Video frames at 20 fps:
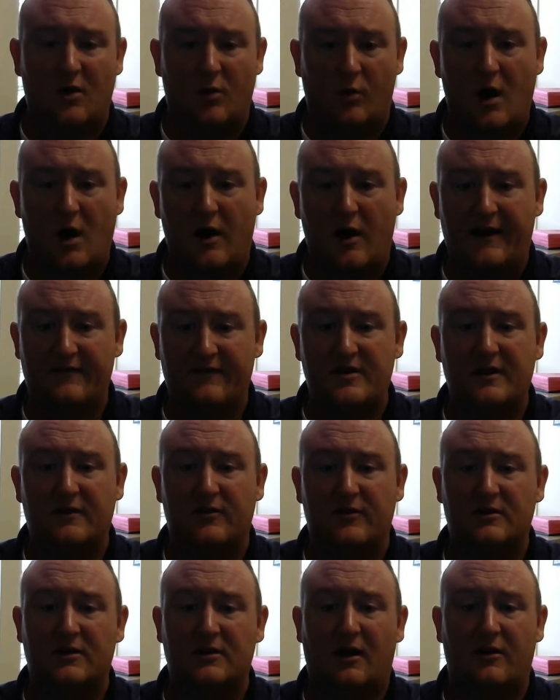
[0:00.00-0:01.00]
We all have
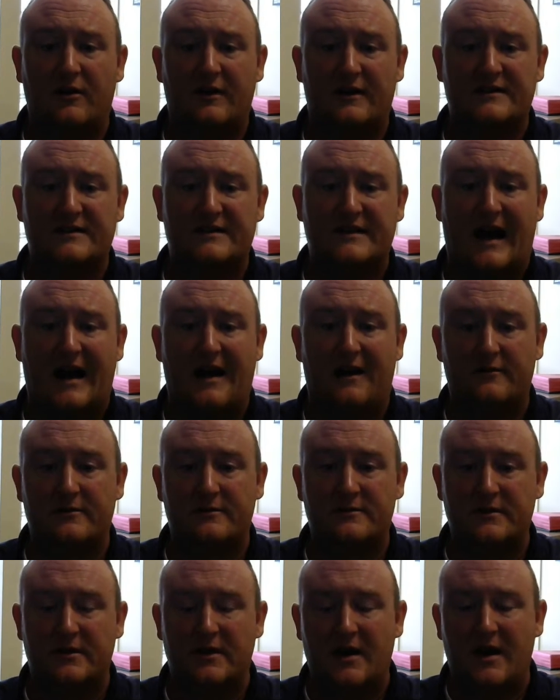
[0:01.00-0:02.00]
different learning
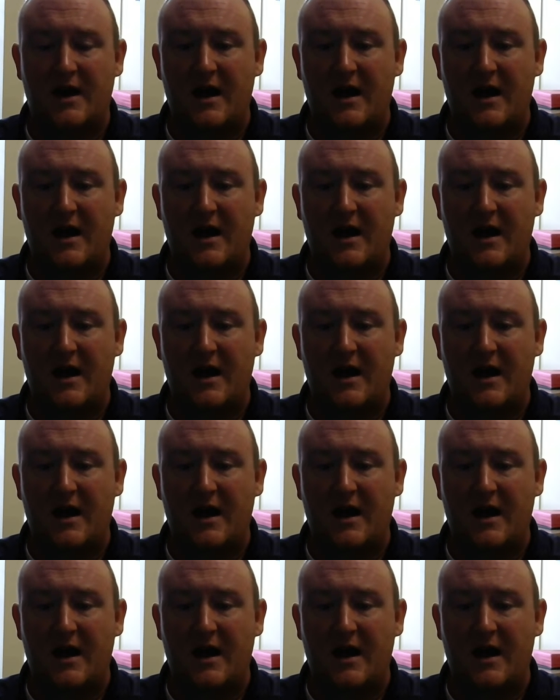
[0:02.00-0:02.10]
styles.